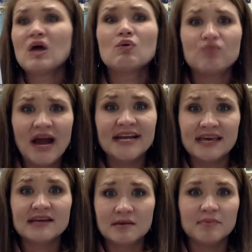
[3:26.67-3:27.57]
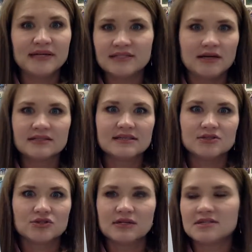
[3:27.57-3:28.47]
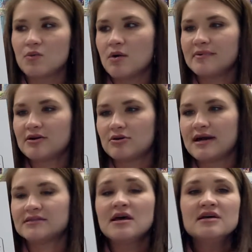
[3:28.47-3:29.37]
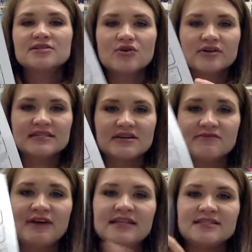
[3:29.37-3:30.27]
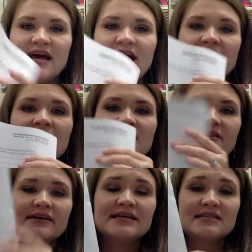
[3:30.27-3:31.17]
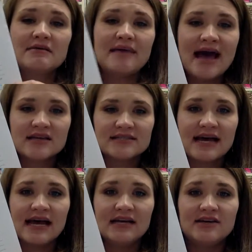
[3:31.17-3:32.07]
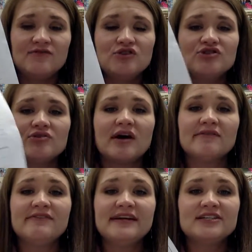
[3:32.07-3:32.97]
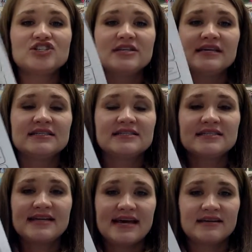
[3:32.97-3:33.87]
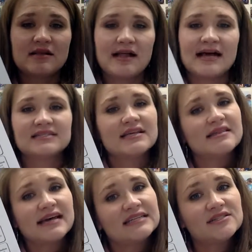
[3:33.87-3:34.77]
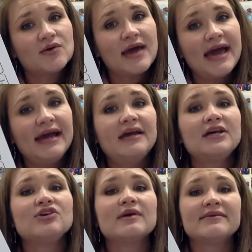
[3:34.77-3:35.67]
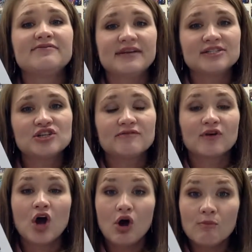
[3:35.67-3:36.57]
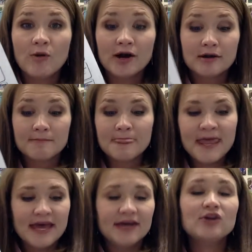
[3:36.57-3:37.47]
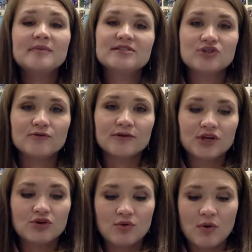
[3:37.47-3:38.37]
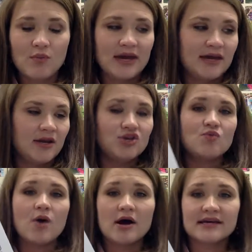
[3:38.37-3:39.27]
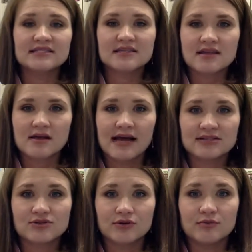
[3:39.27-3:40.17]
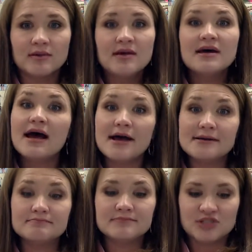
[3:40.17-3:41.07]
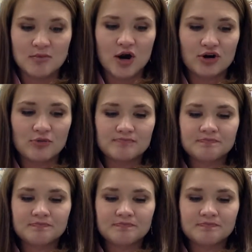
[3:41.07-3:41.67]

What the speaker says: writing in complete sentences, or else it won't be correct. So there is a front side, there is a back side. If you do not finish this today in class, that's okay. You can finish it for homework. It'll be due for you when you walk into the classroom tomorrow.